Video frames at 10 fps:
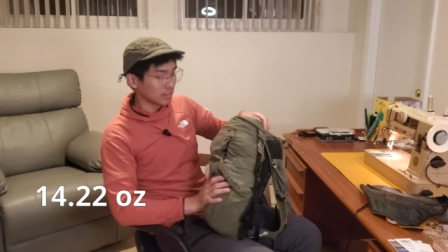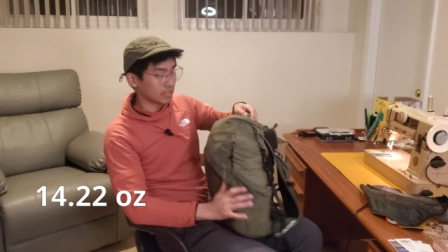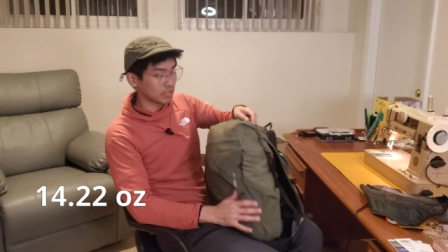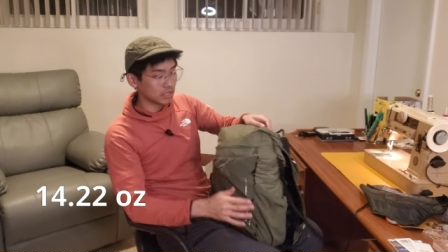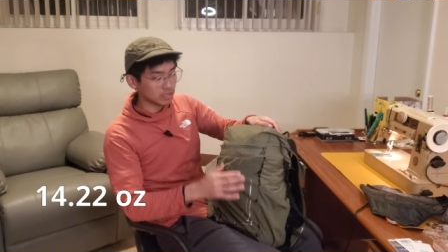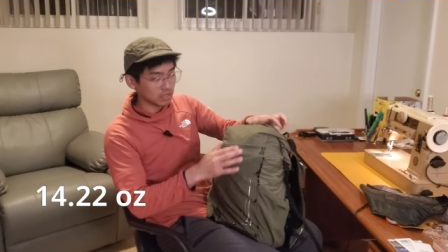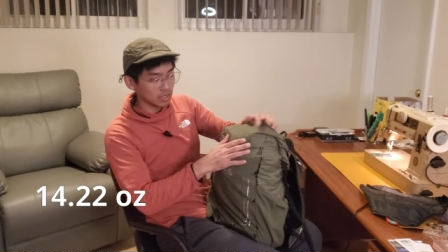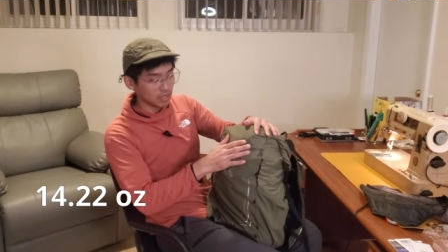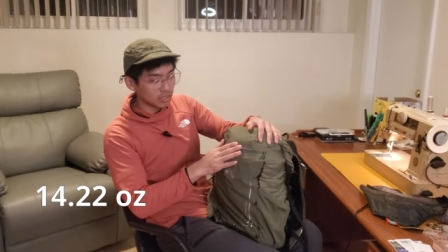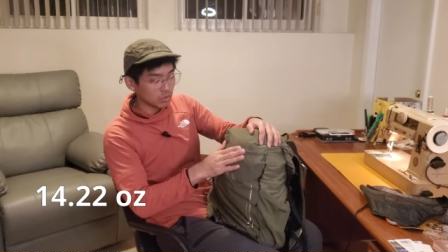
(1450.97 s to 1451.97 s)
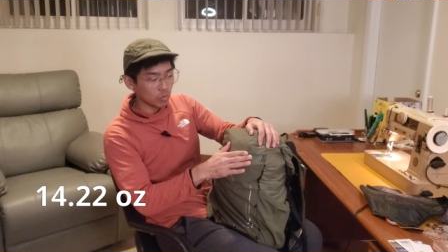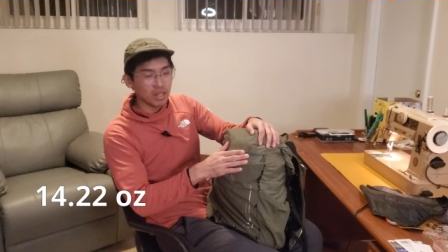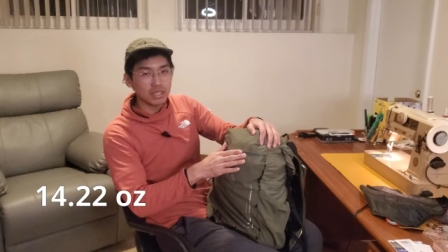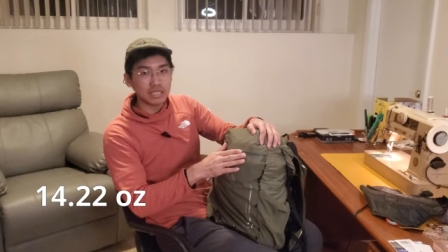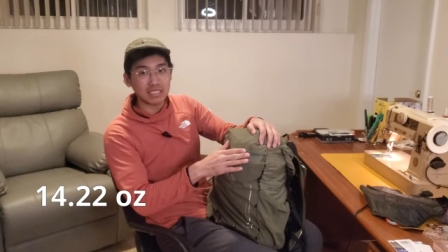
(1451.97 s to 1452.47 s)
versus this
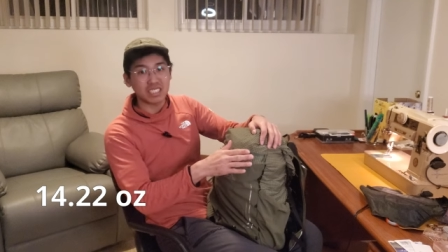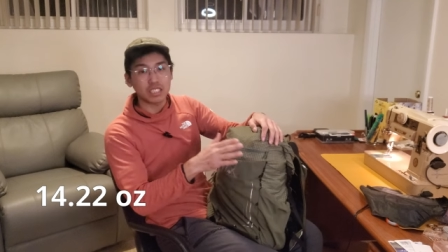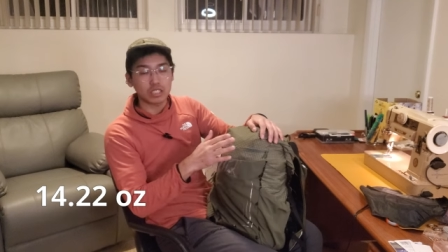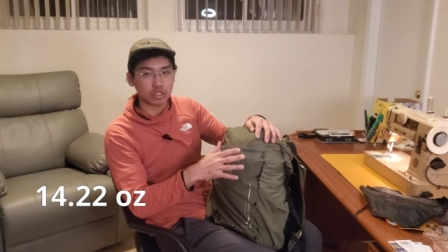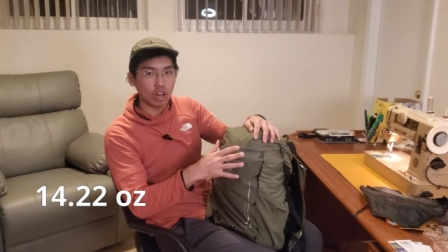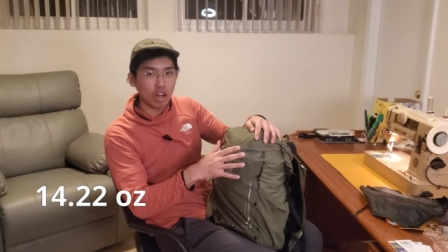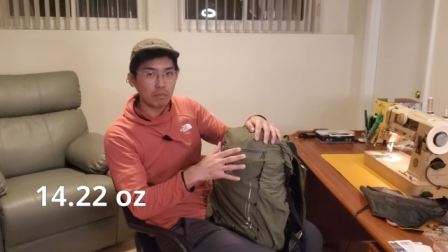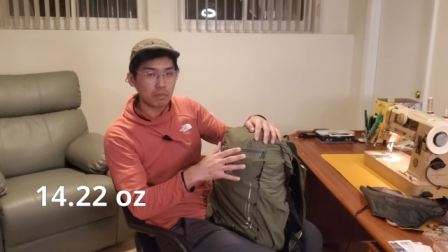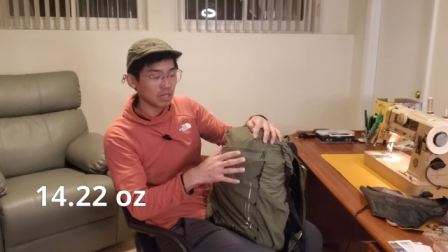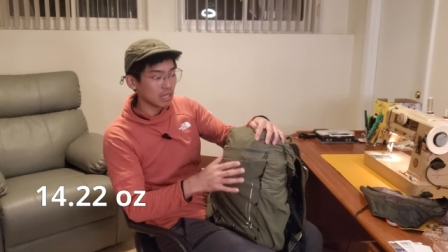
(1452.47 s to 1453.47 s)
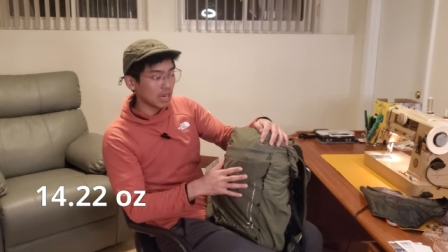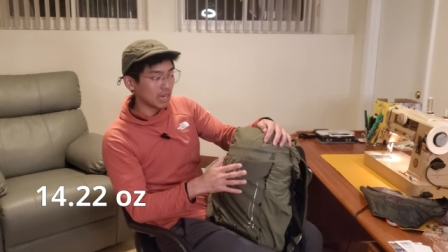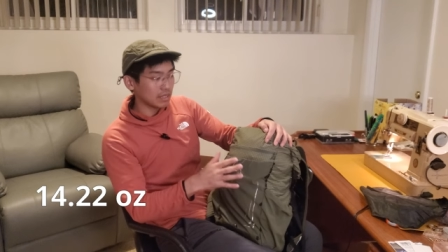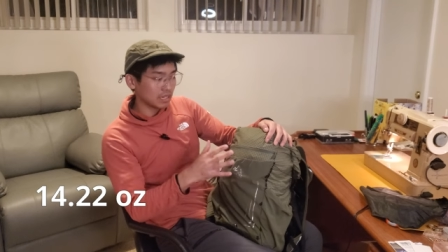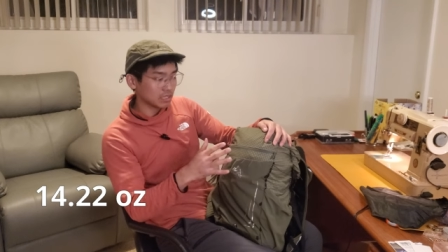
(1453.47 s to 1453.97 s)
one that's near the top.
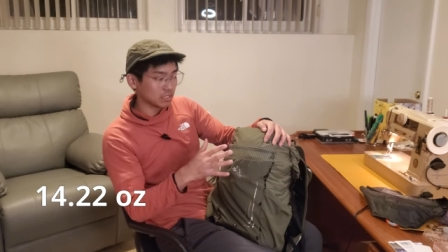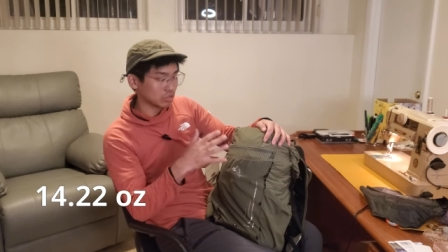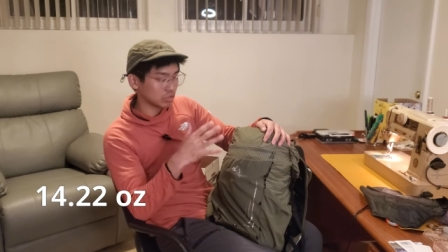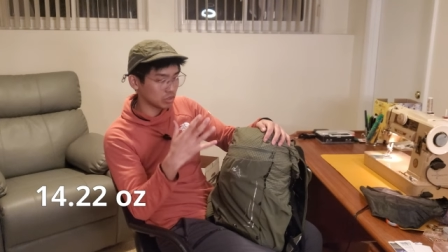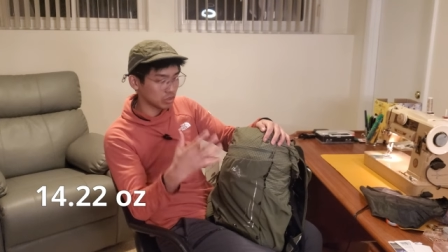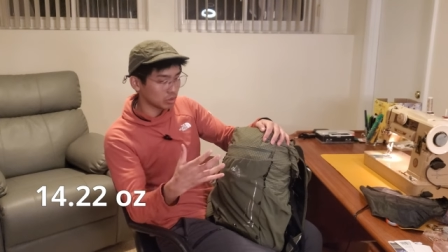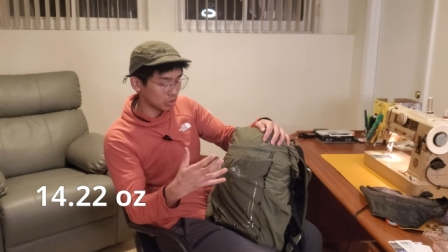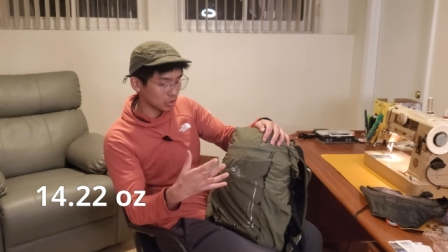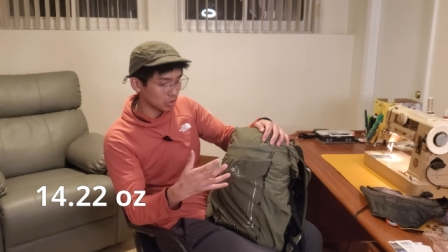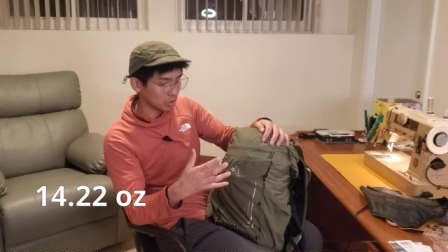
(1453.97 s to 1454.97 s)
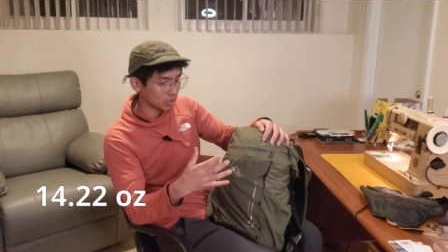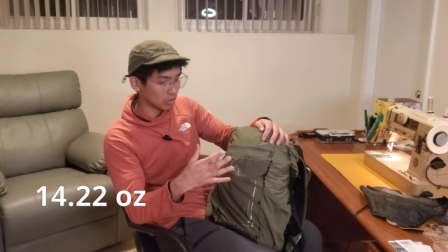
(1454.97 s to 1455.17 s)
I think just due to